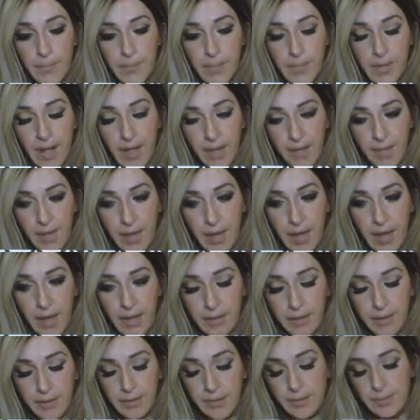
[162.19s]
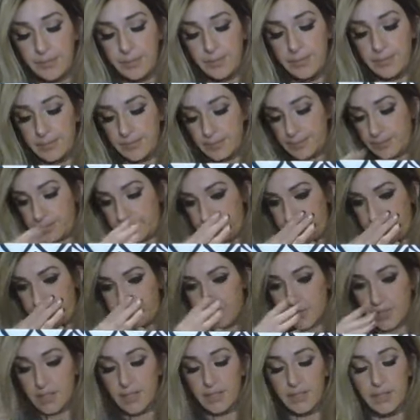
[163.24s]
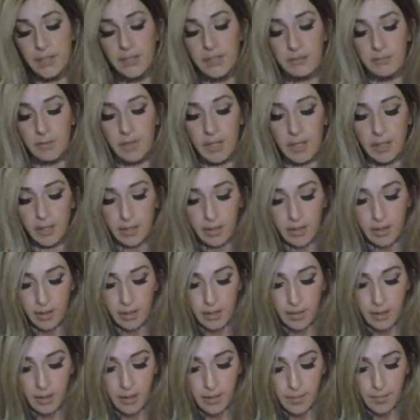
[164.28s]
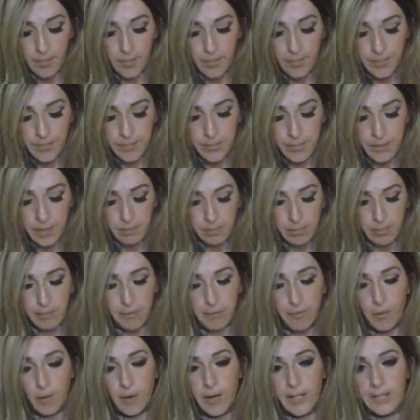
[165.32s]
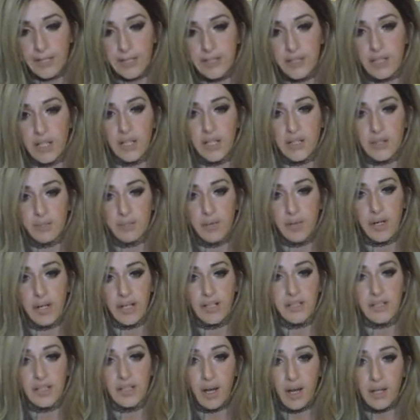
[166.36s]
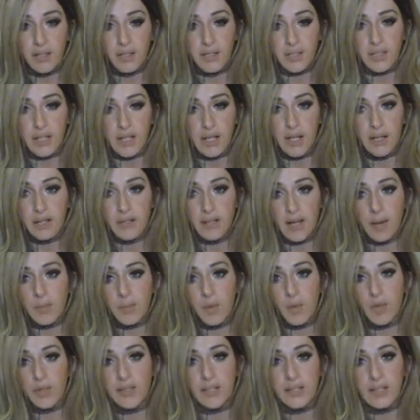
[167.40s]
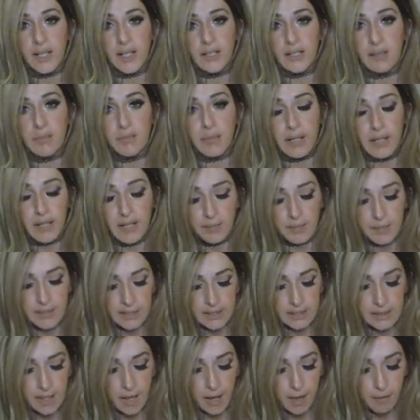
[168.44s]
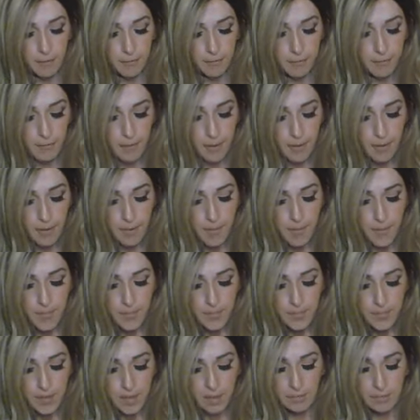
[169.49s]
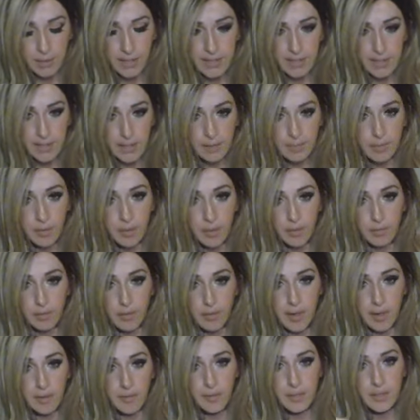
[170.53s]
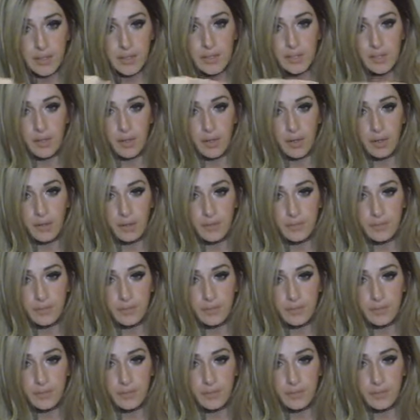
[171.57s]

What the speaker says: And then, excuse me, before I start putting the colors on, I'm going to take the medium itself, basically put it right over the skull,